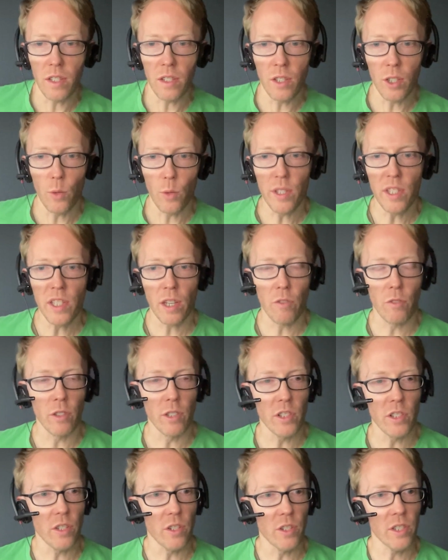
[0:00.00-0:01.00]
you know we take really
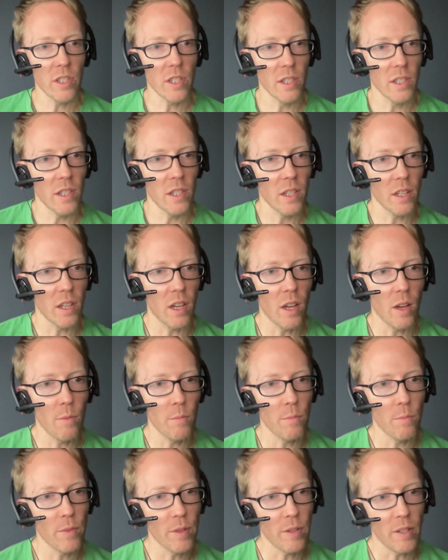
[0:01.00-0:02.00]
seriously.
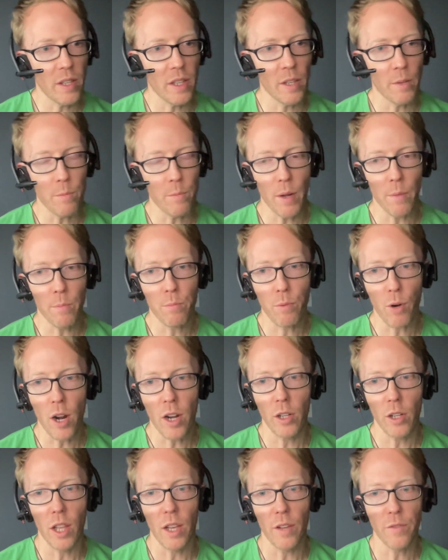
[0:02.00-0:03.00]
Um, in, in, my
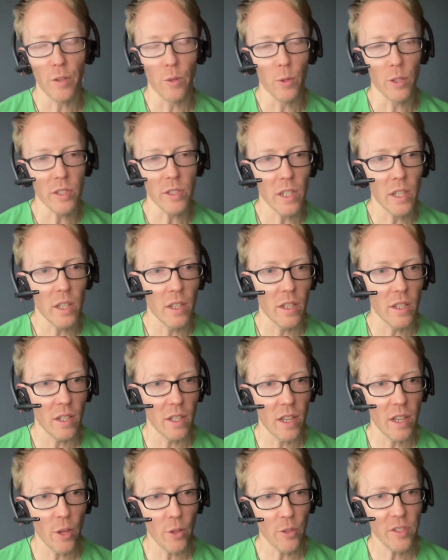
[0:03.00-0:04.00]
prior life, I worked at a, a
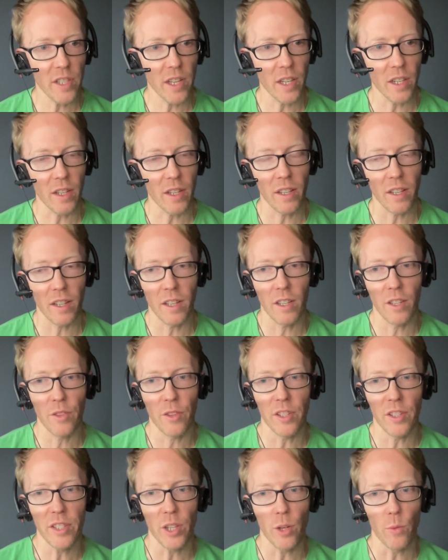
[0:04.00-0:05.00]
health tech uh,
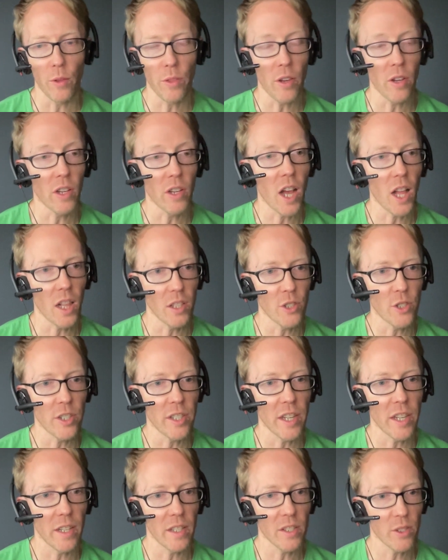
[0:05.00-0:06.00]
that dealt with oncology
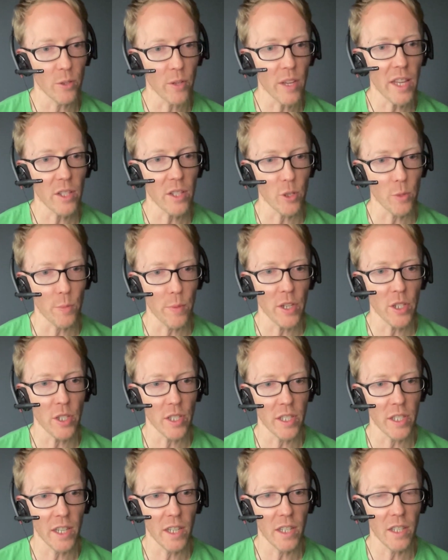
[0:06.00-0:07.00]
data, so cancer patient
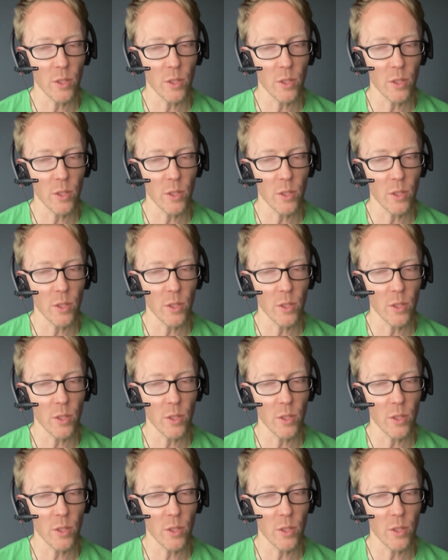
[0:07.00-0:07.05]
data.